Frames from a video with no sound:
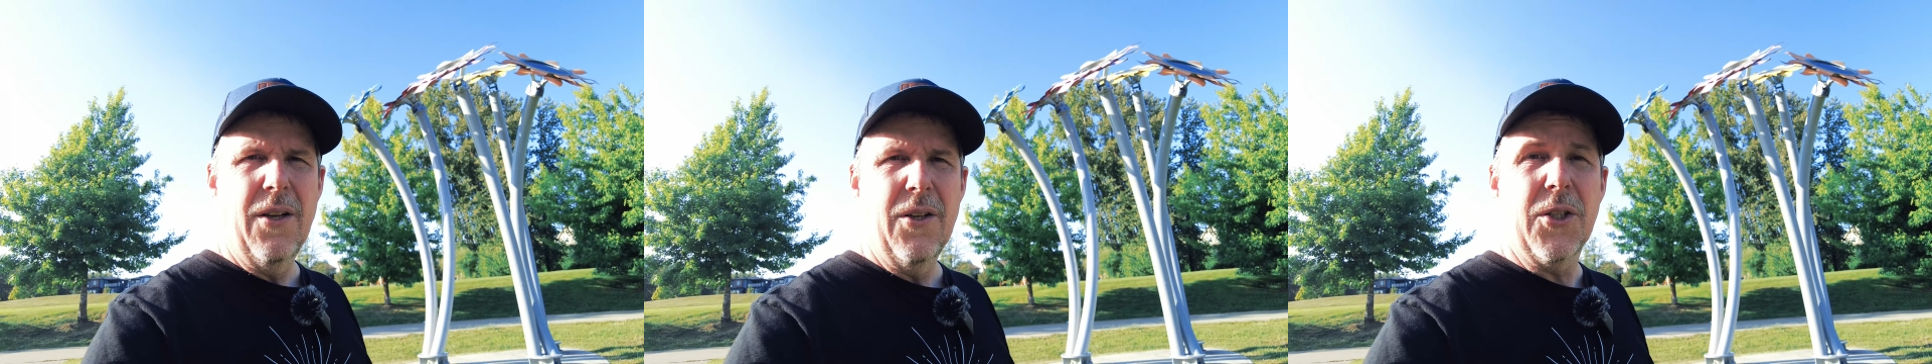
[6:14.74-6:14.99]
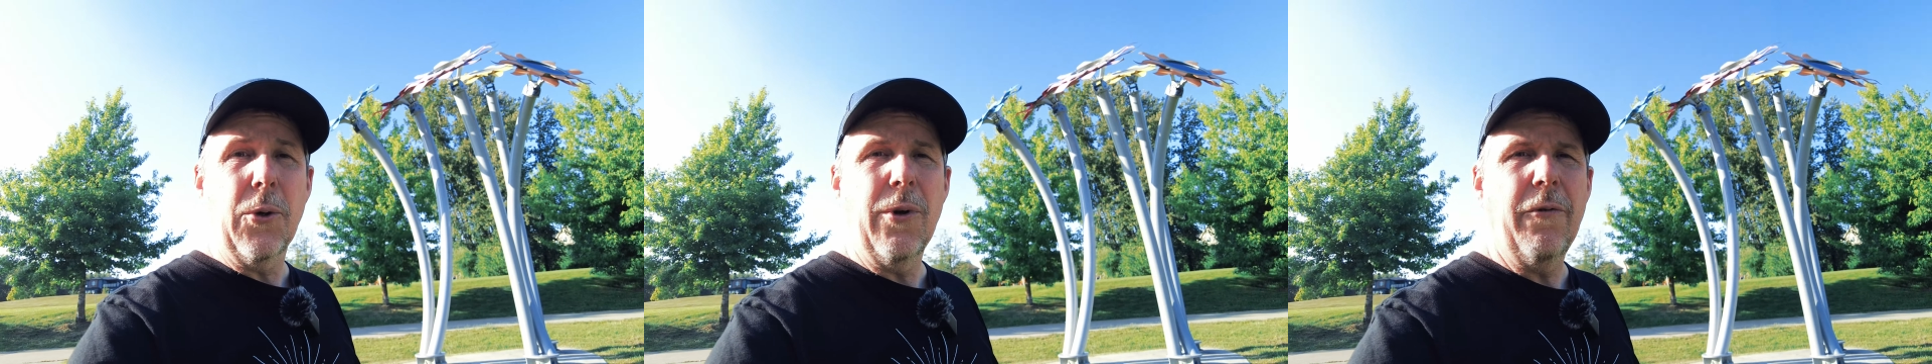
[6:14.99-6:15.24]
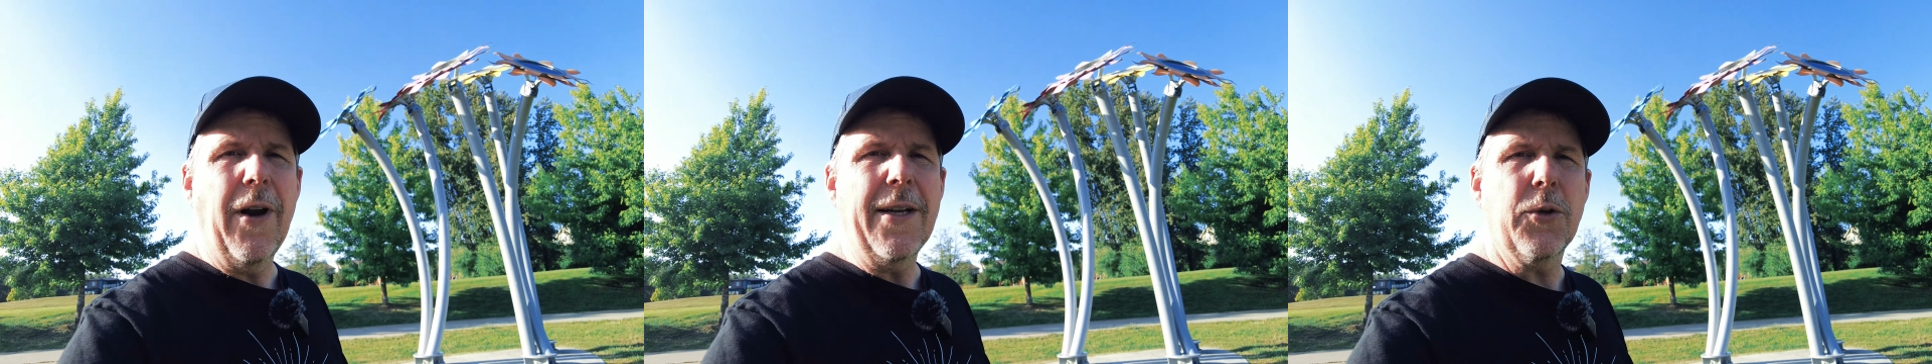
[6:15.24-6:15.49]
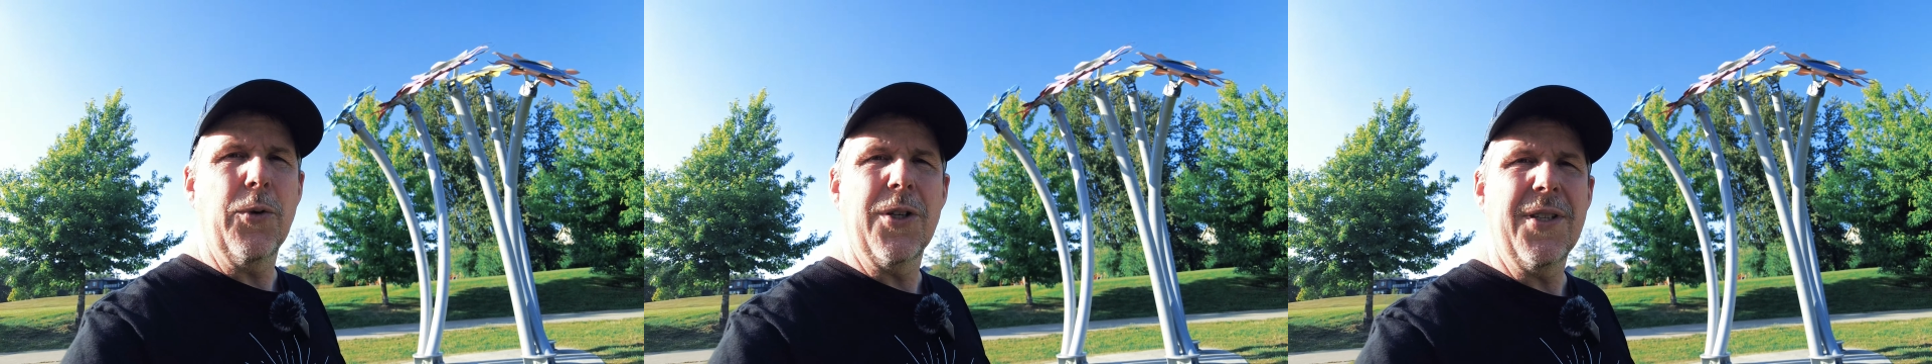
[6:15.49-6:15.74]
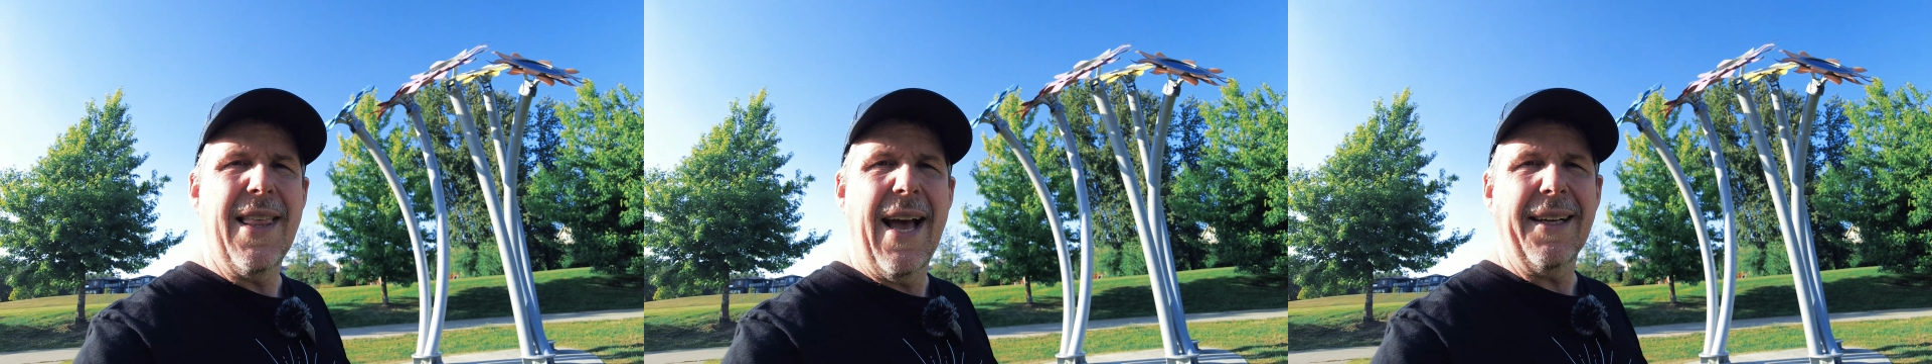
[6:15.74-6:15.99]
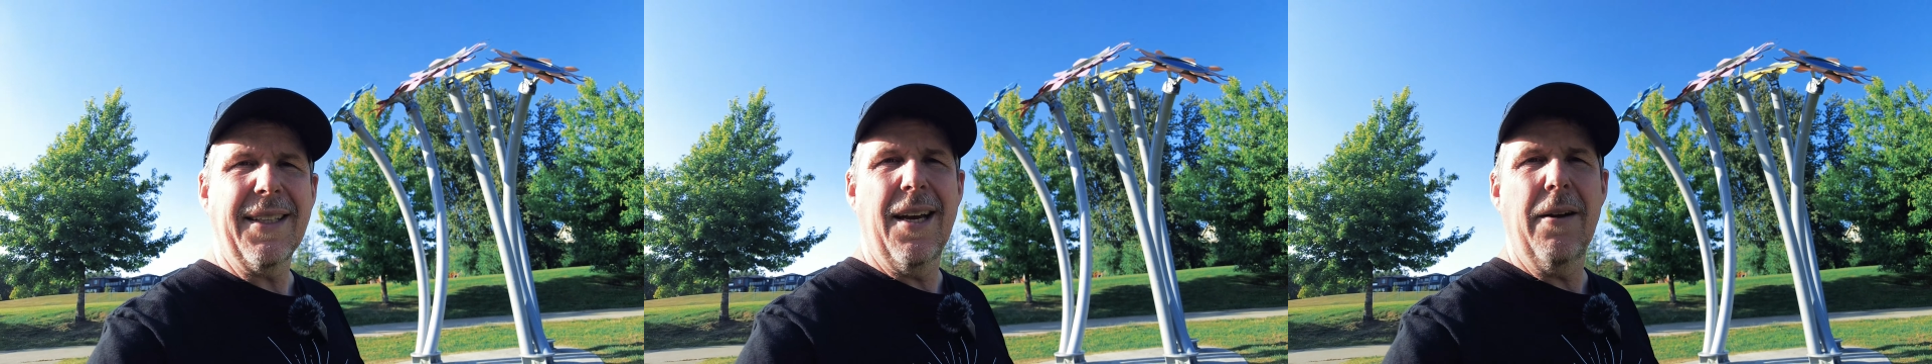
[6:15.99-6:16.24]
So adventurers,
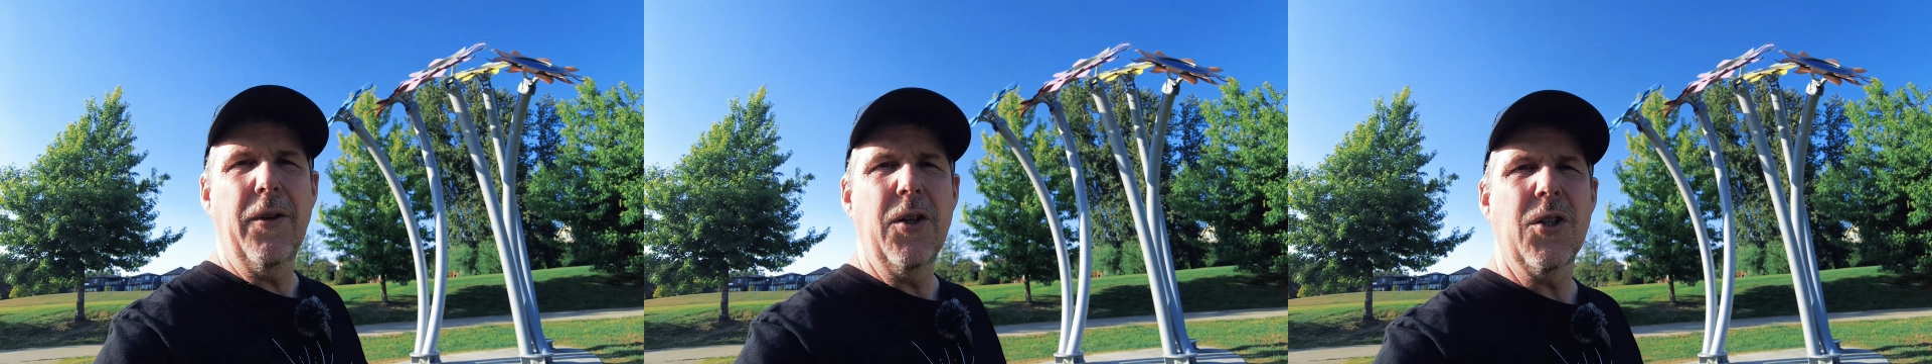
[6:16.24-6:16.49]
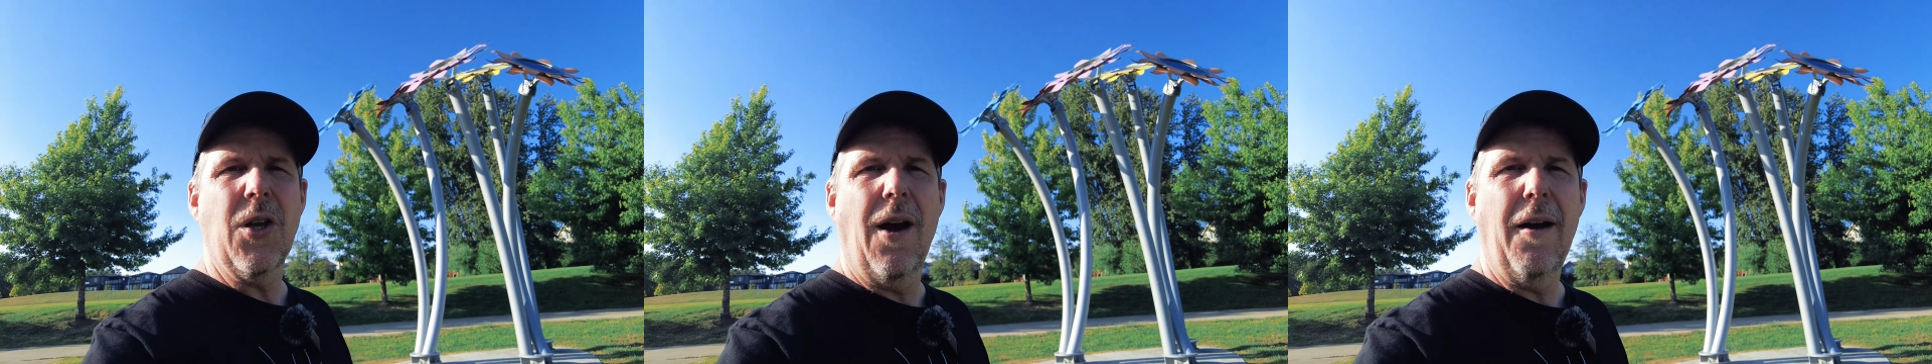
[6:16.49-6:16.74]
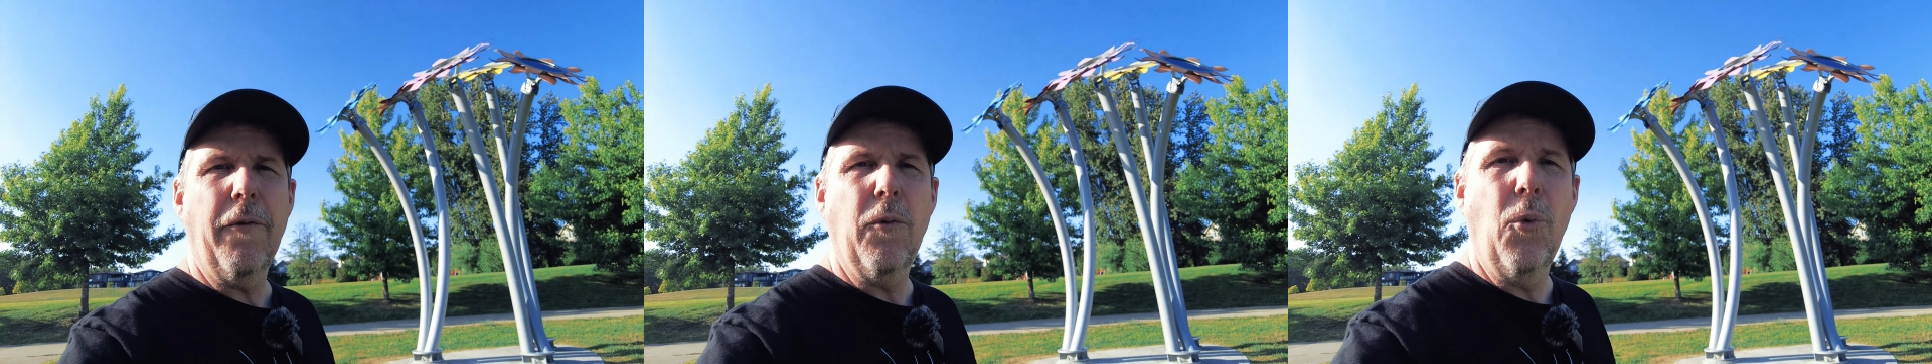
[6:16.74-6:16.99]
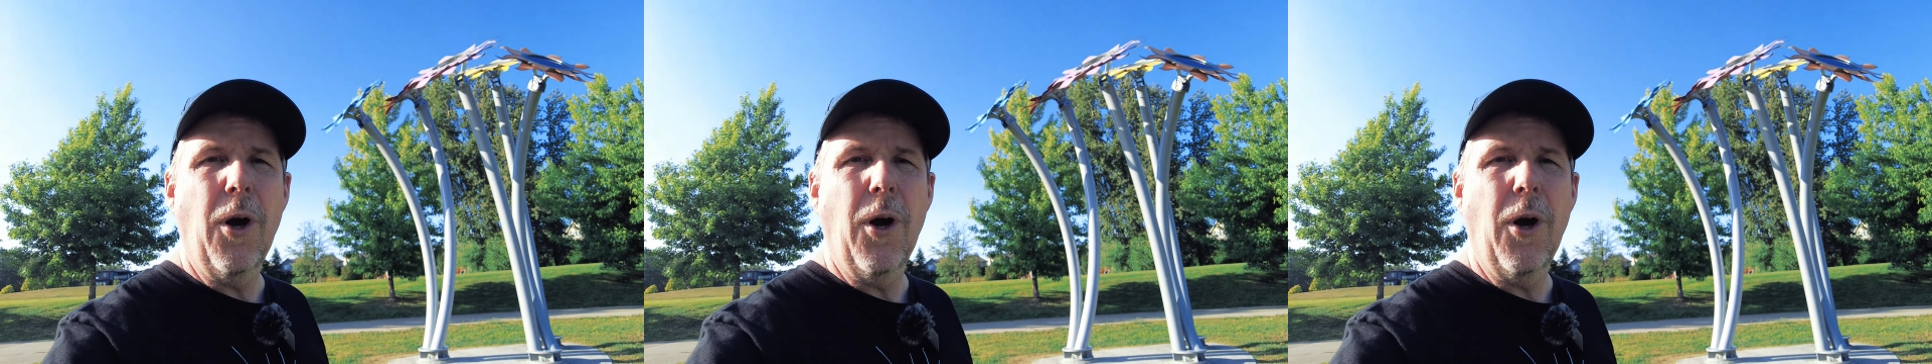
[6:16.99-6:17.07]
that covers off